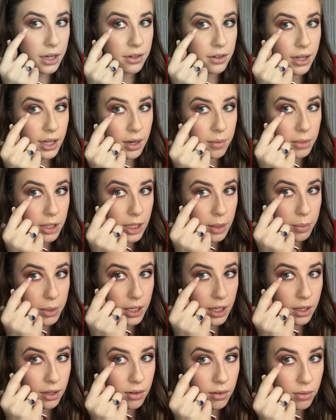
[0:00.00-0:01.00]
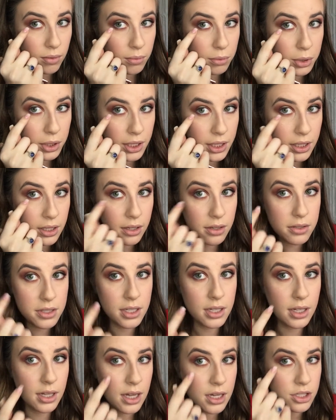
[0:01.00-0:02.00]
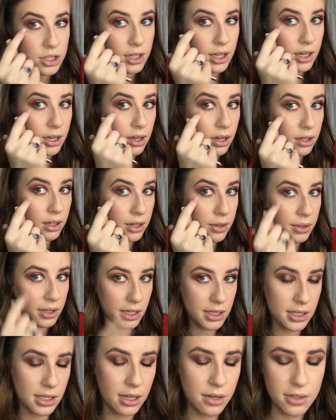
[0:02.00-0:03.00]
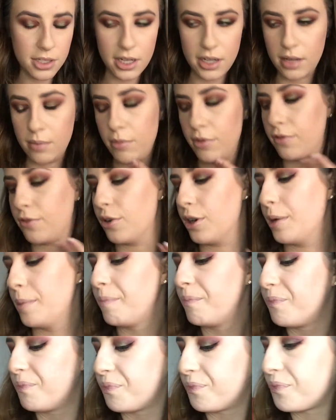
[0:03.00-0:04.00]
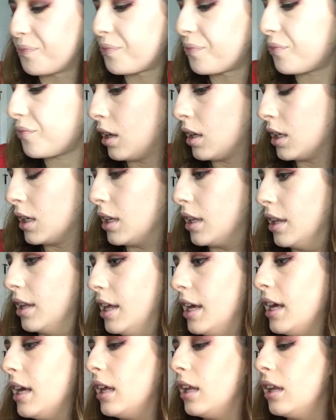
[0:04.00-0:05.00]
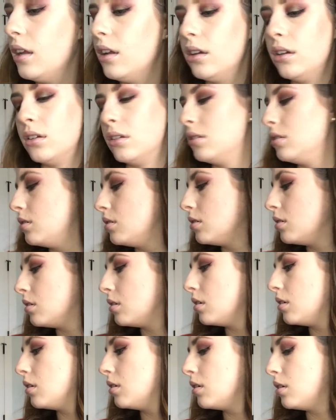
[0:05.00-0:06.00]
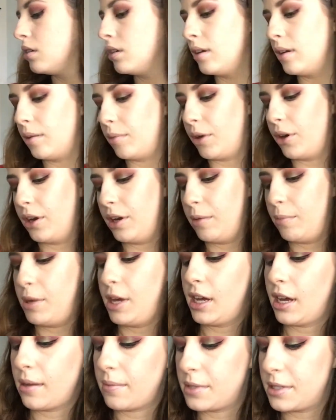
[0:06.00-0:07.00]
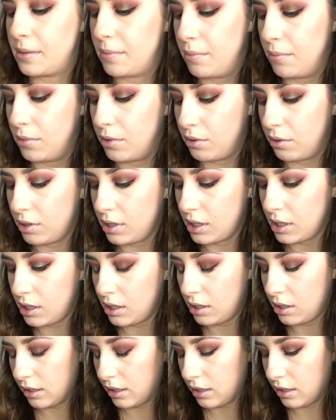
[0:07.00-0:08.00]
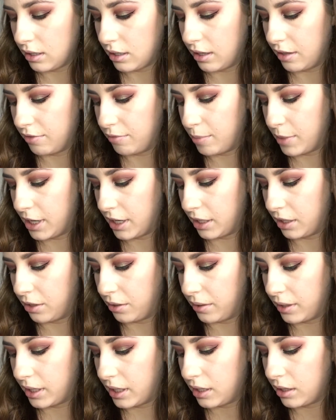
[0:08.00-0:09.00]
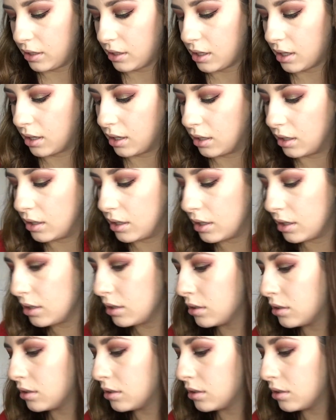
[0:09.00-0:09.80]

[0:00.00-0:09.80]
I do that, I'm keeping it really close to the lash line, not going as low as I did before. Then I'm going to pick up some more of my green color,